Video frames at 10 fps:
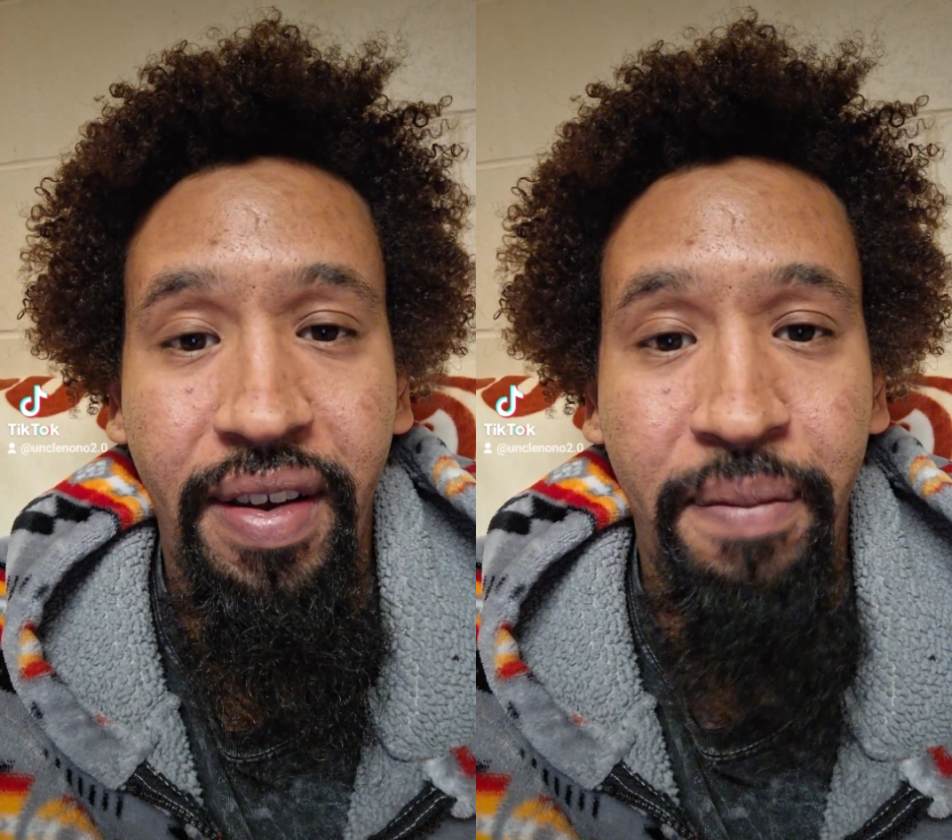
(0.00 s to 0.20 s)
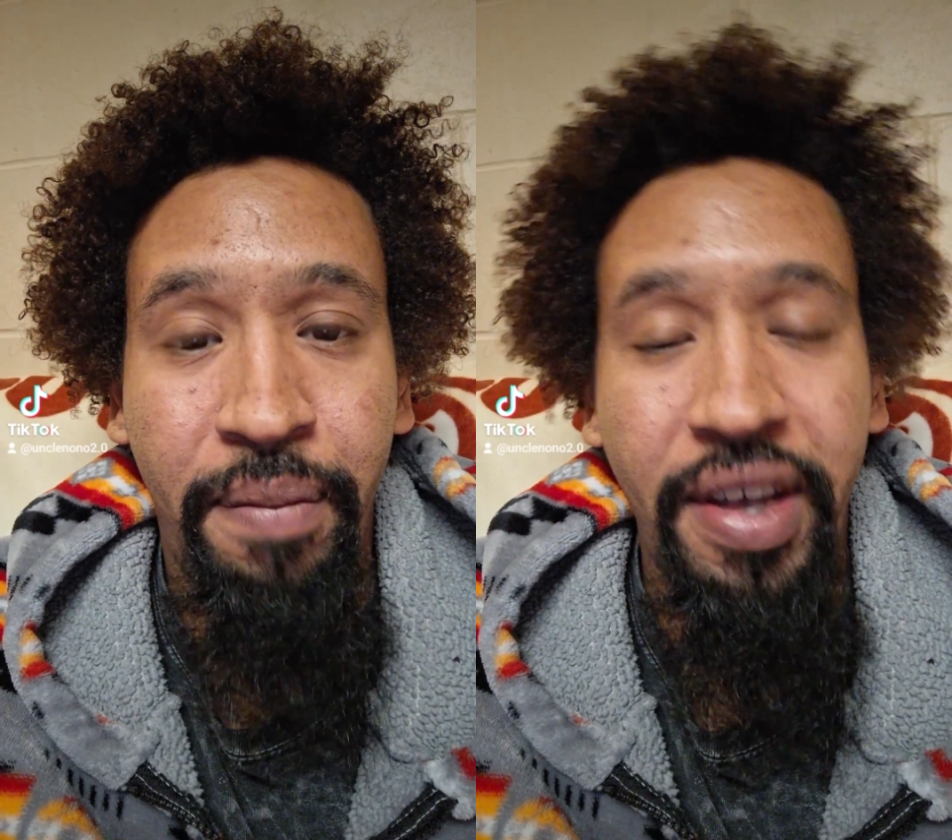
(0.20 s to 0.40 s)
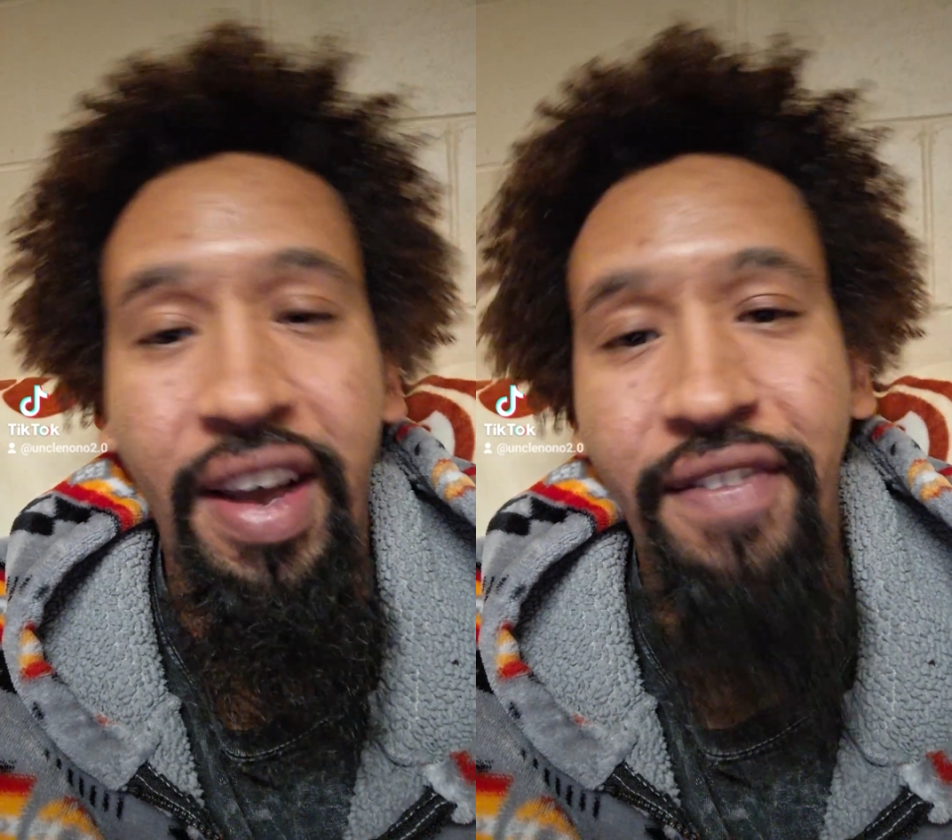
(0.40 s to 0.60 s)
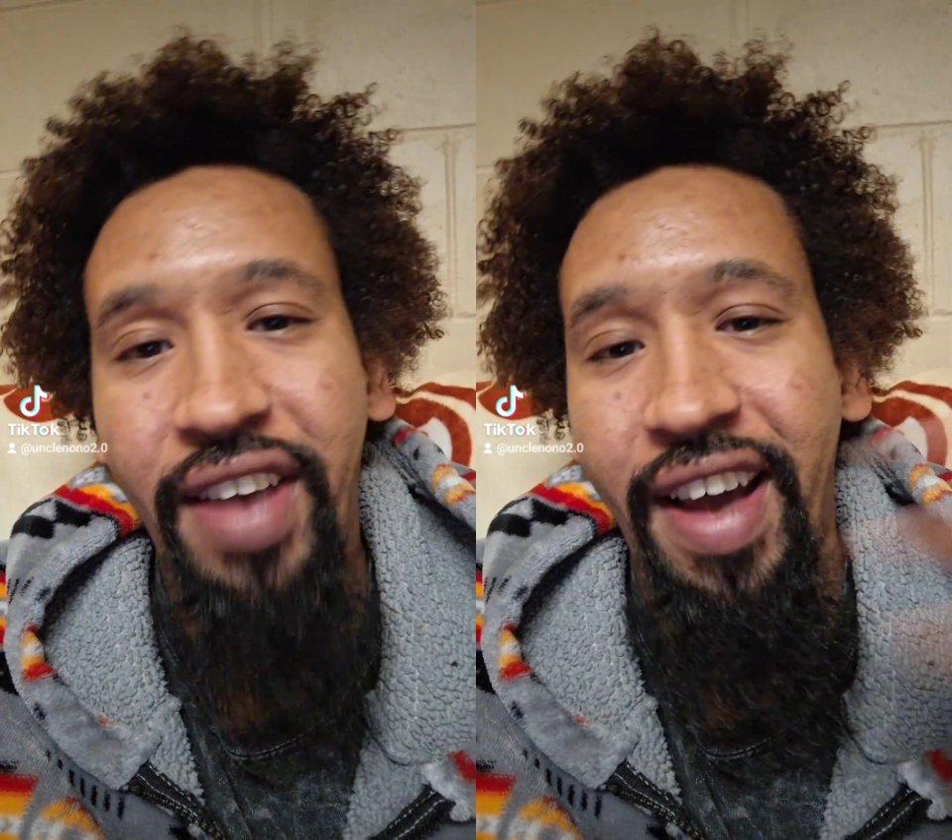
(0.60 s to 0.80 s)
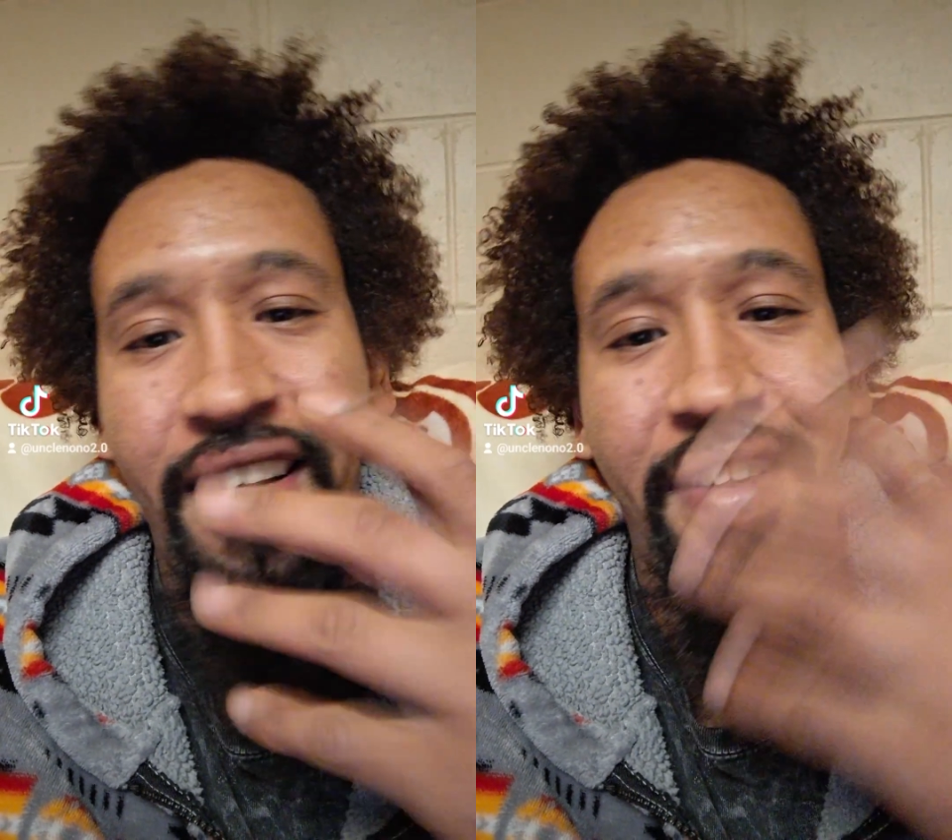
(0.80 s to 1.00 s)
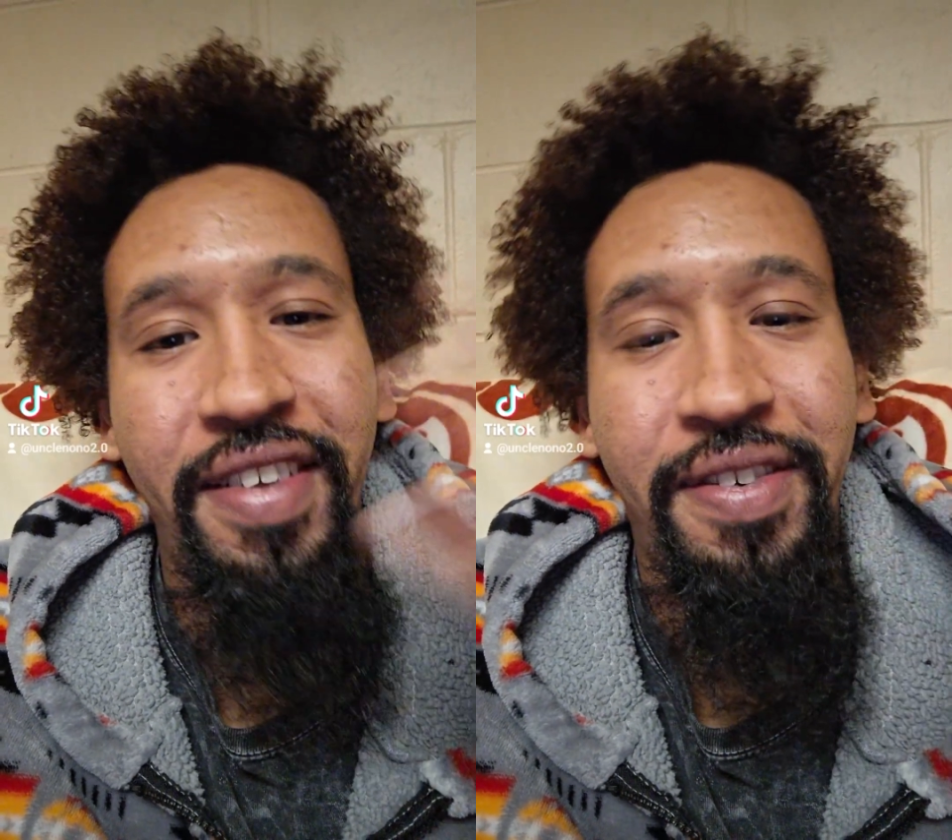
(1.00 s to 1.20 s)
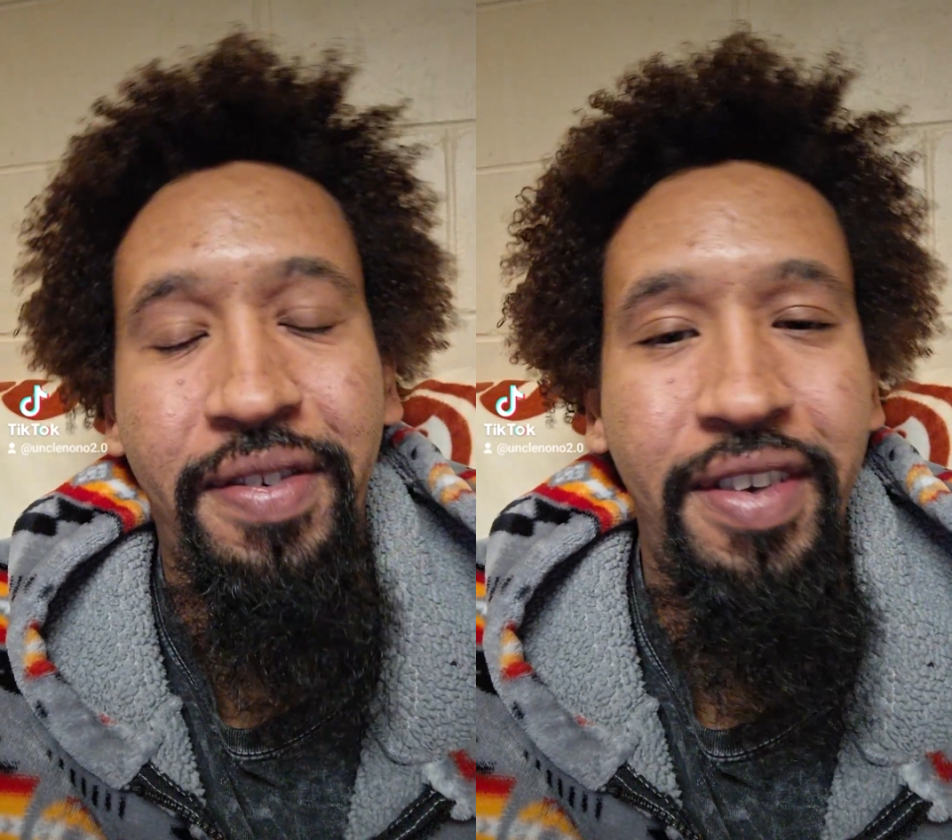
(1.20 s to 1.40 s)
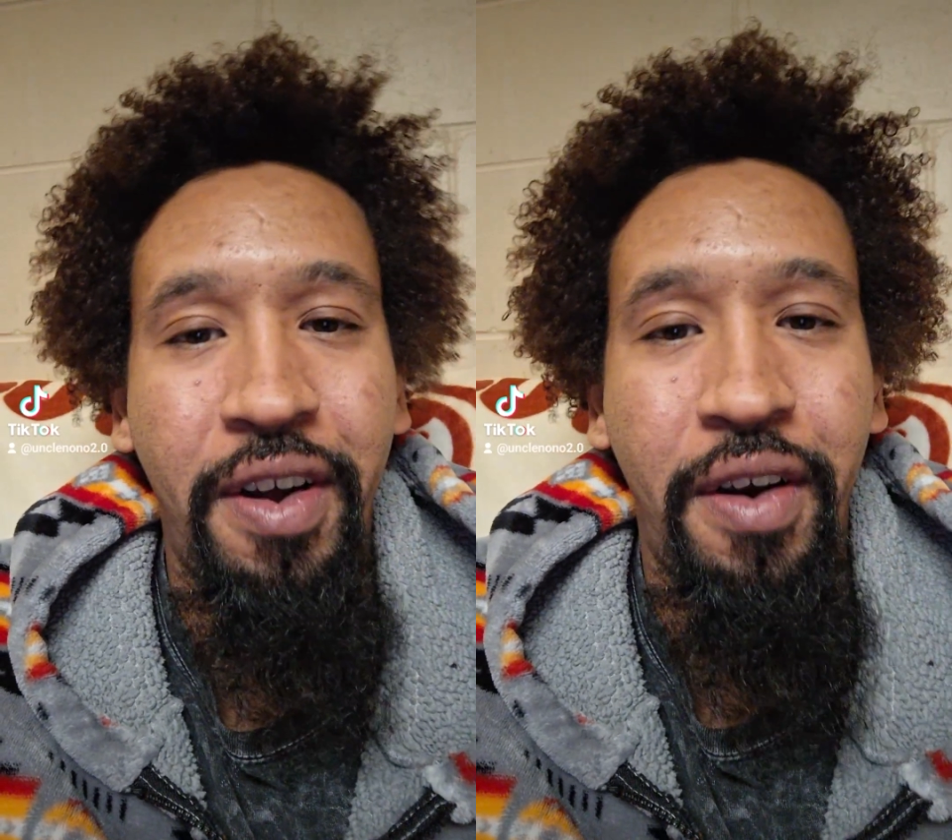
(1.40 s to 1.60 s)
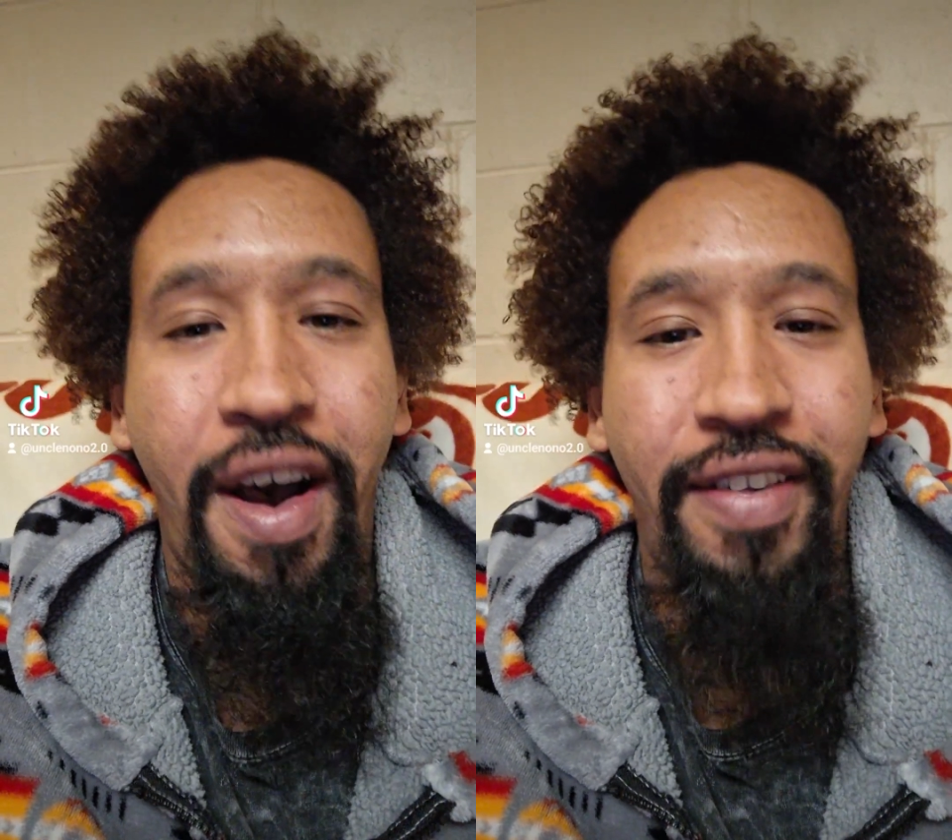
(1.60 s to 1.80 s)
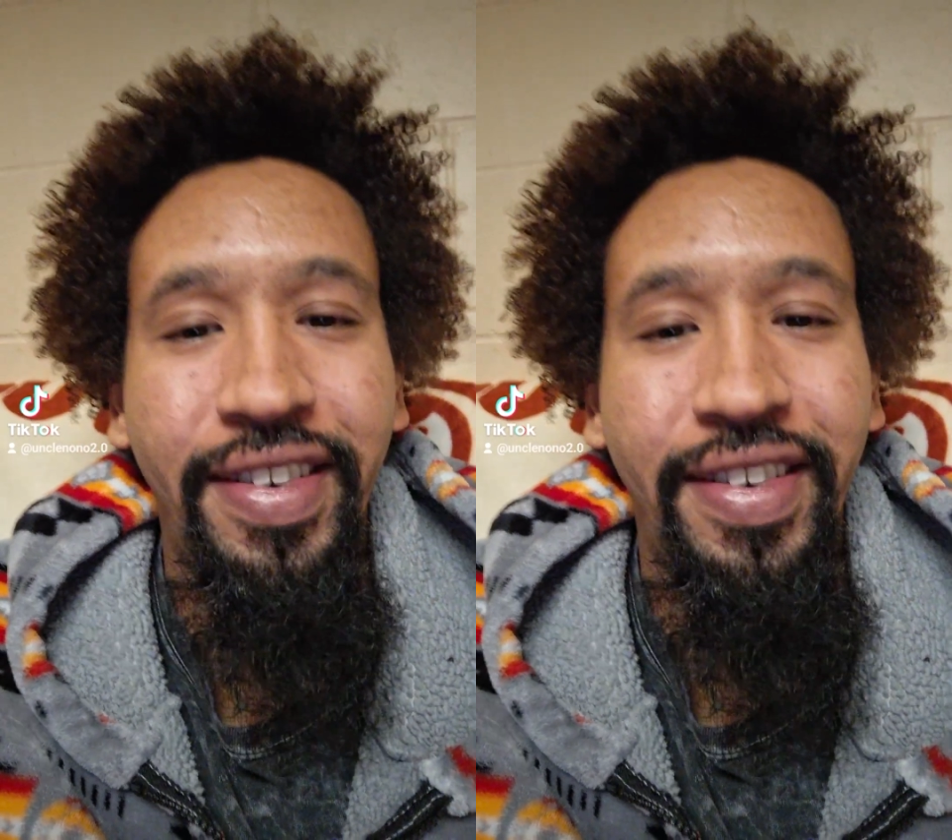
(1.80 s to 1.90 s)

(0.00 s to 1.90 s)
But you have got all these, all